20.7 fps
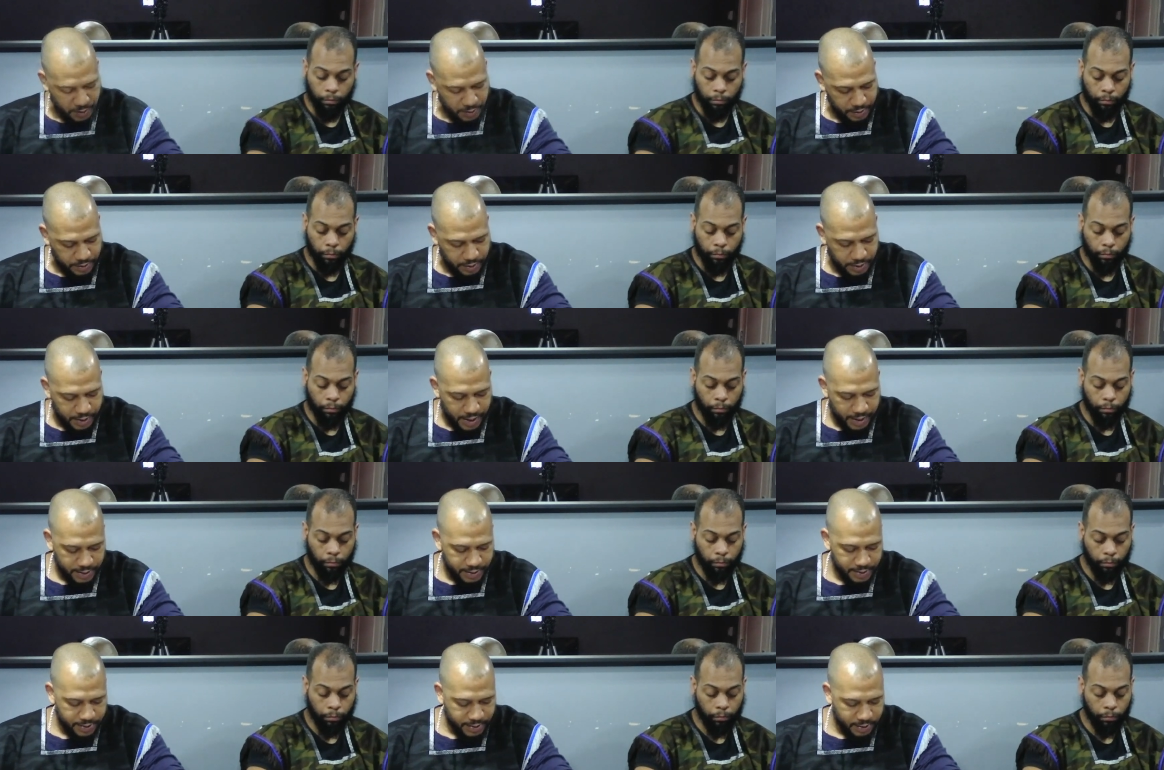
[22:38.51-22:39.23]
Speaker 1: So
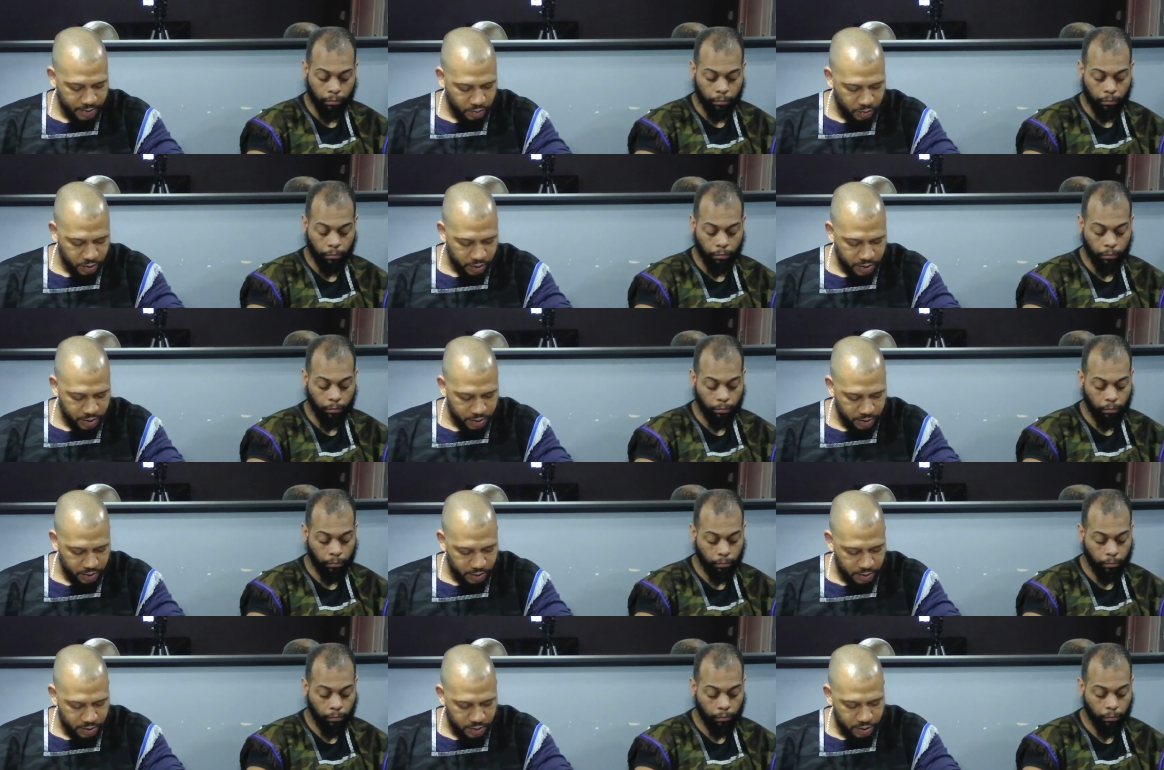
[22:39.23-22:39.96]
next, I want to
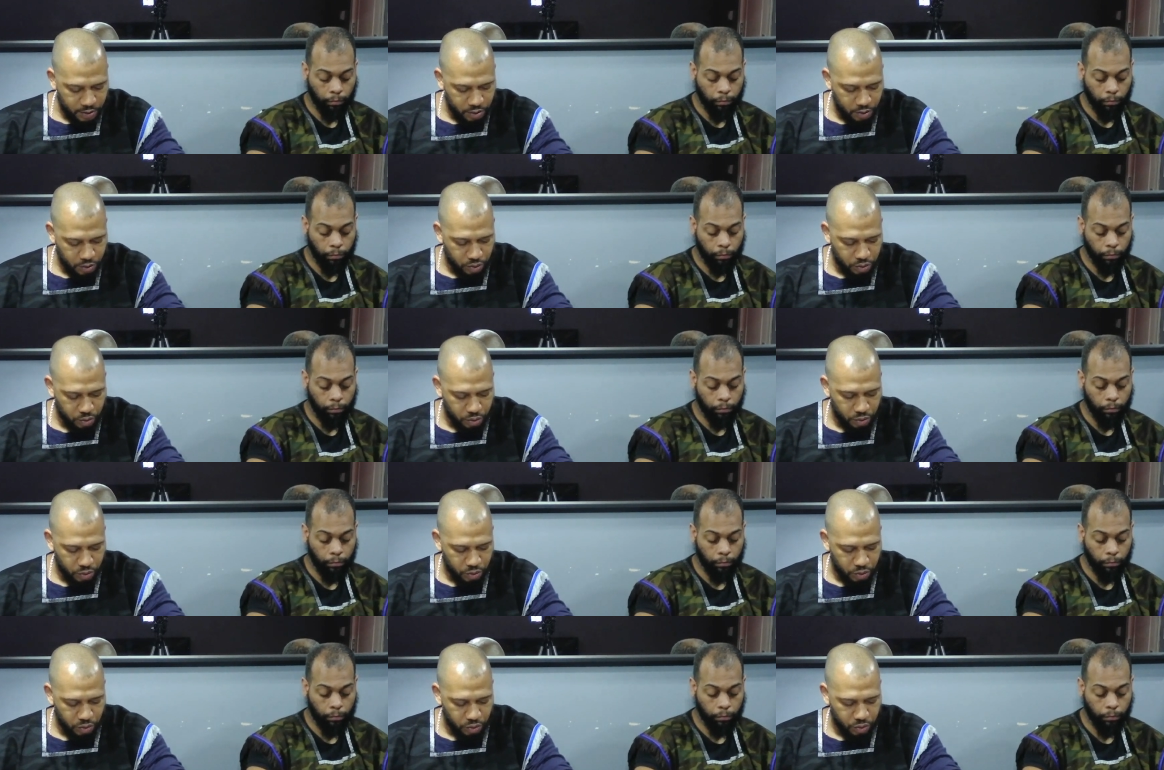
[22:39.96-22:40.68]
turn
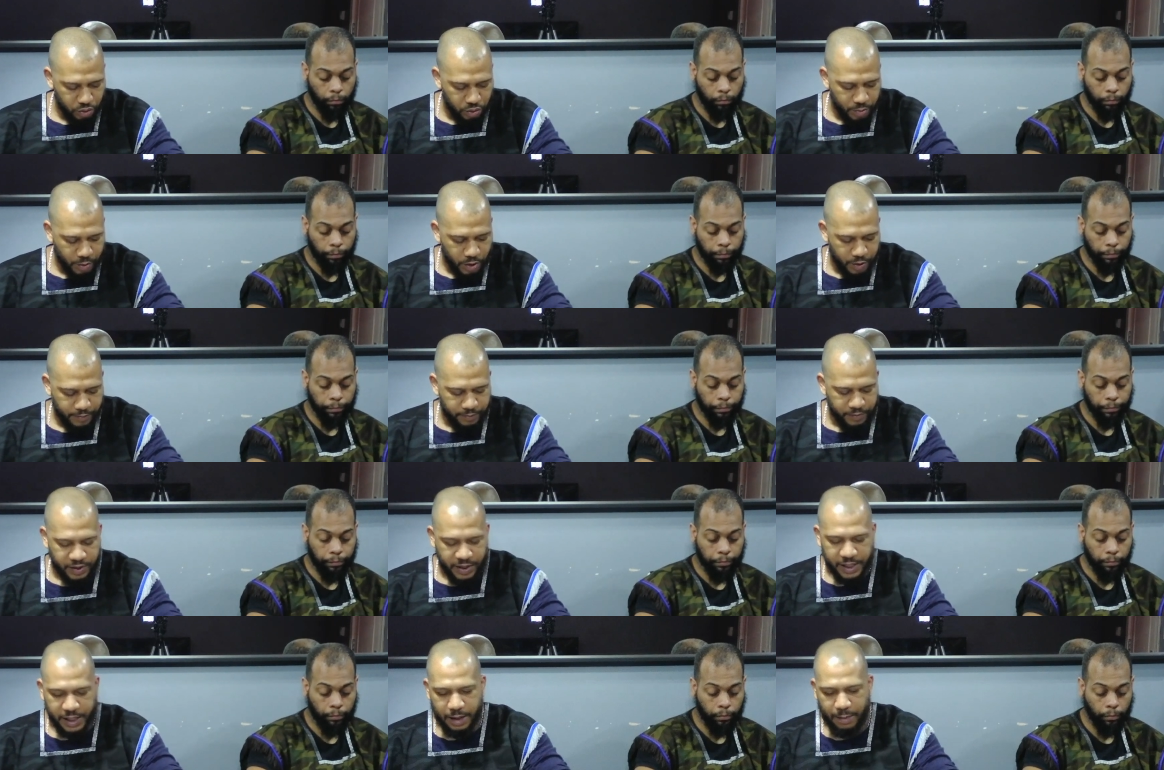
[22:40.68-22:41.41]
to the book
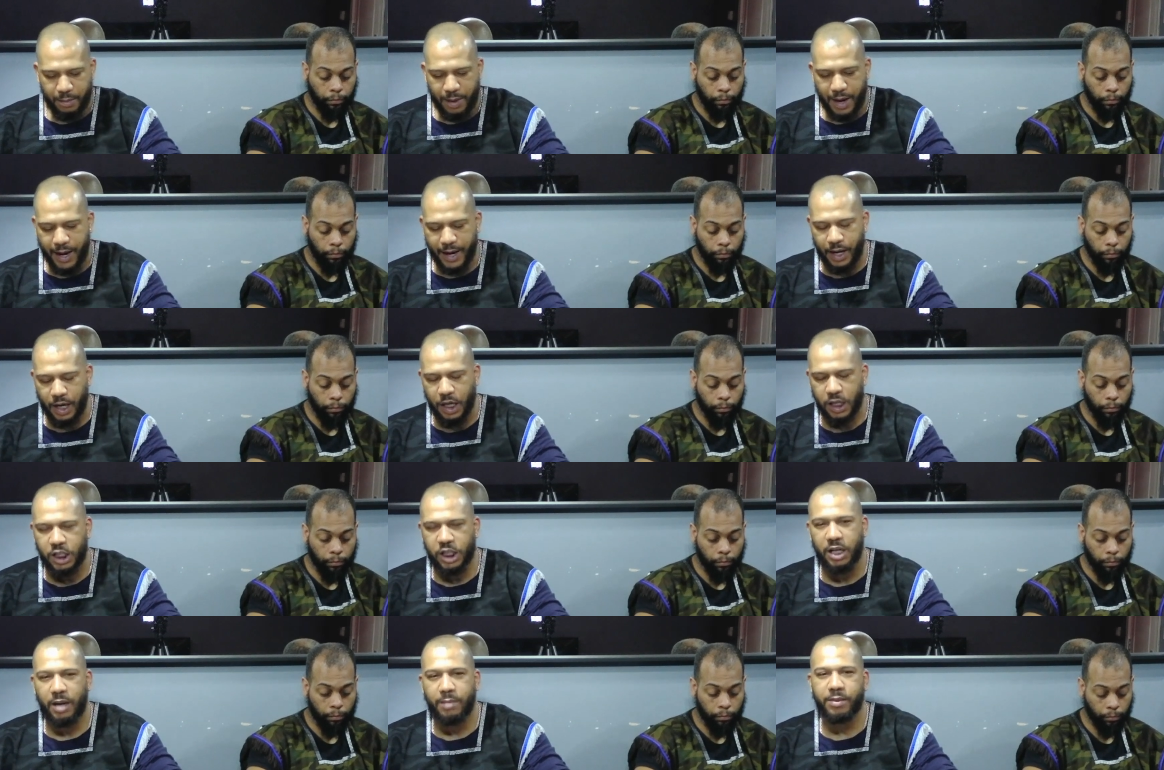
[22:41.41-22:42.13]
of
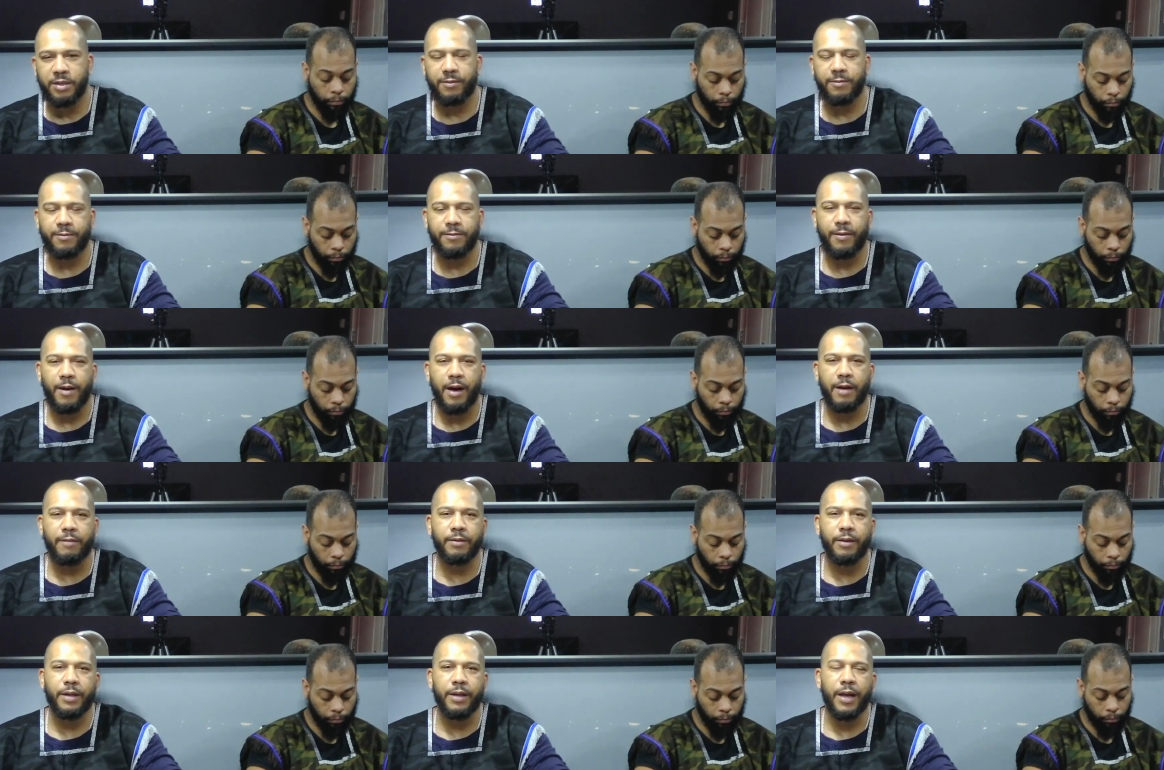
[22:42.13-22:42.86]
Nehemiah, chapter
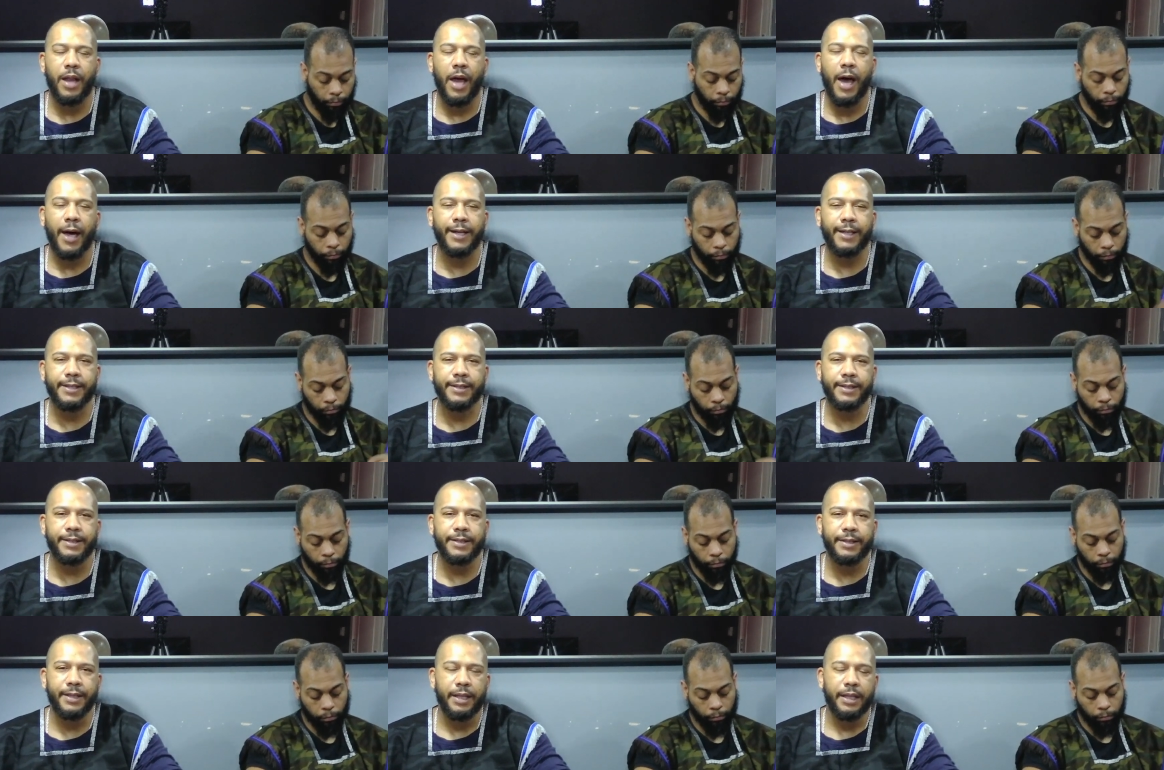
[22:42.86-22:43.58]
5 and 9